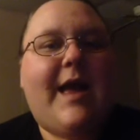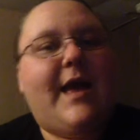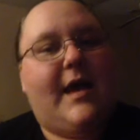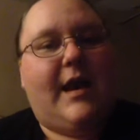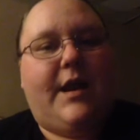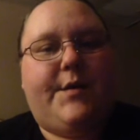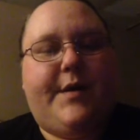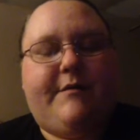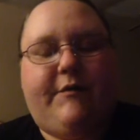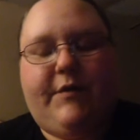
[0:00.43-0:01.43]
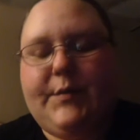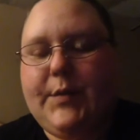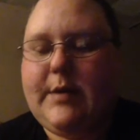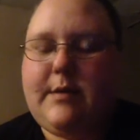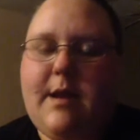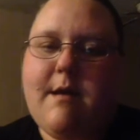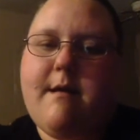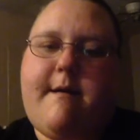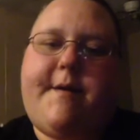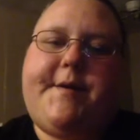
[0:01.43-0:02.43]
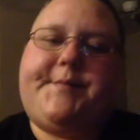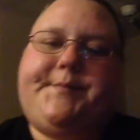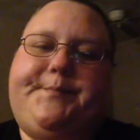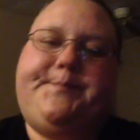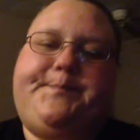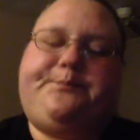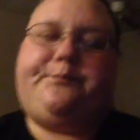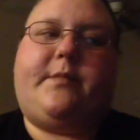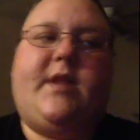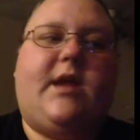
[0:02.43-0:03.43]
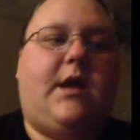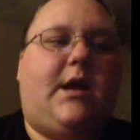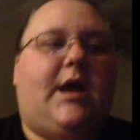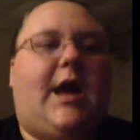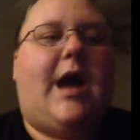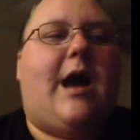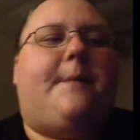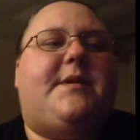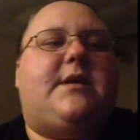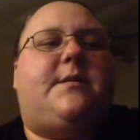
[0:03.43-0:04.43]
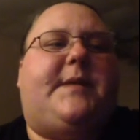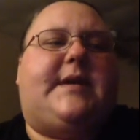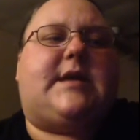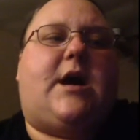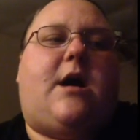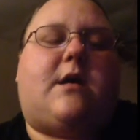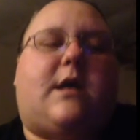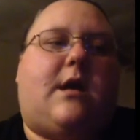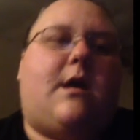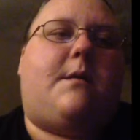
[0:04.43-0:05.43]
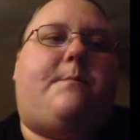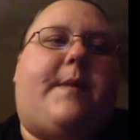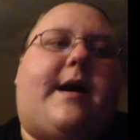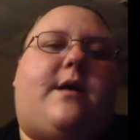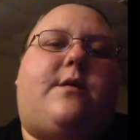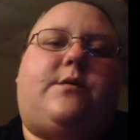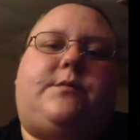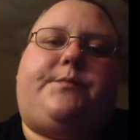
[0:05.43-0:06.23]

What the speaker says: Hello everyone. I'm going to be talking about